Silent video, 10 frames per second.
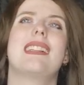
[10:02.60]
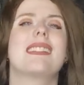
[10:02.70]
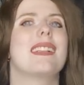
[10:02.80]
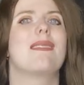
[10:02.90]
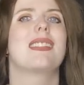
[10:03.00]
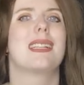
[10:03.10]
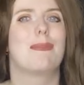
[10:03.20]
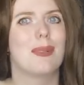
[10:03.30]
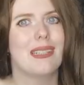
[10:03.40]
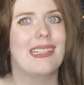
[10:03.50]
that sounds like a
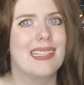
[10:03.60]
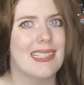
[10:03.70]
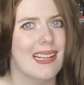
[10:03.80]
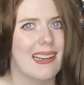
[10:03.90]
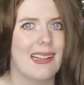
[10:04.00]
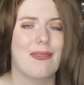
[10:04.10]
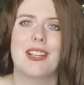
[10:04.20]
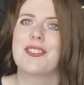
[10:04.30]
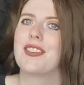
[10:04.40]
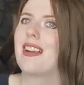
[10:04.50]
pretty exciting
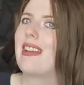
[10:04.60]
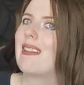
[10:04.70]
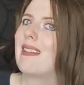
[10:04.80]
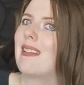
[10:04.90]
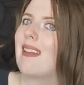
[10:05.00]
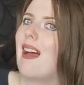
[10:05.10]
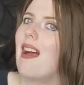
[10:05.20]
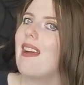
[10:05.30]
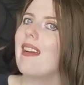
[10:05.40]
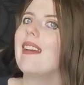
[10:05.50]
adventure, and
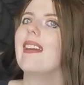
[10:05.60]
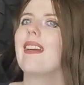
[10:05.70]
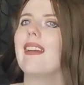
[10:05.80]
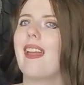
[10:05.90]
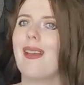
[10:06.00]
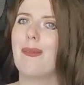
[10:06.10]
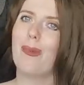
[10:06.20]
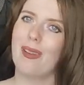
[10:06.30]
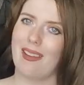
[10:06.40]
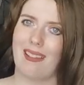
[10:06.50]
I can't
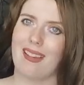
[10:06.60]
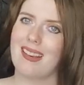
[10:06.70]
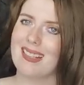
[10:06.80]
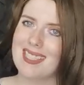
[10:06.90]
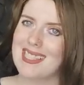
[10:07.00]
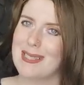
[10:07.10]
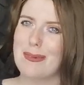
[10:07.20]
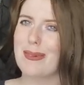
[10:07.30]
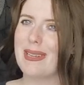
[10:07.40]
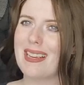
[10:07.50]
wait to see
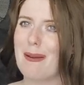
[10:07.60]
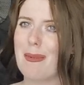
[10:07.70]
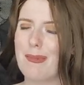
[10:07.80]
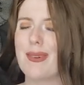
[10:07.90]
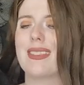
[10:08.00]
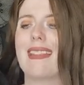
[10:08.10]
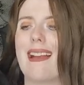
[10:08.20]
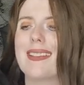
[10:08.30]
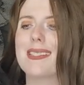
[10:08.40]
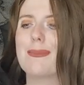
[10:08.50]
what we come up with
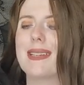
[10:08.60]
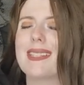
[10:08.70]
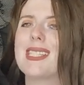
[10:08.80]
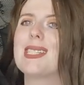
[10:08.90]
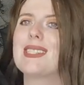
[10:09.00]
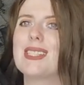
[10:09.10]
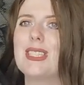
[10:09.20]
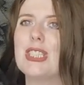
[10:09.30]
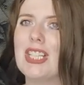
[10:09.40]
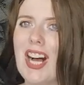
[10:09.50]
next because there is a
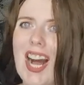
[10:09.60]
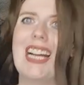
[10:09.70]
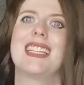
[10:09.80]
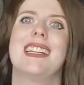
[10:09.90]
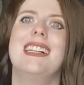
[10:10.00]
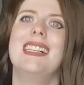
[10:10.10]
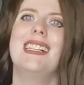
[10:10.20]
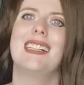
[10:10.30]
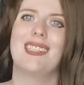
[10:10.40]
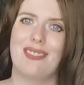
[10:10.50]
lot
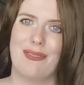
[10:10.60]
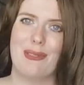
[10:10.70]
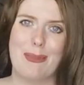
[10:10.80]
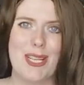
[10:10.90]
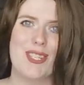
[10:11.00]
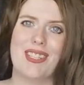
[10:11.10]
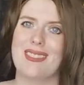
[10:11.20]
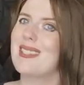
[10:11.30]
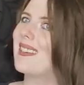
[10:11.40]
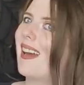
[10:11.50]
of
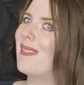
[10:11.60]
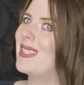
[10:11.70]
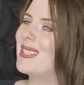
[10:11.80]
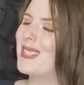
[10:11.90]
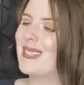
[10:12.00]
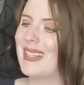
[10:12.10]
information to dive into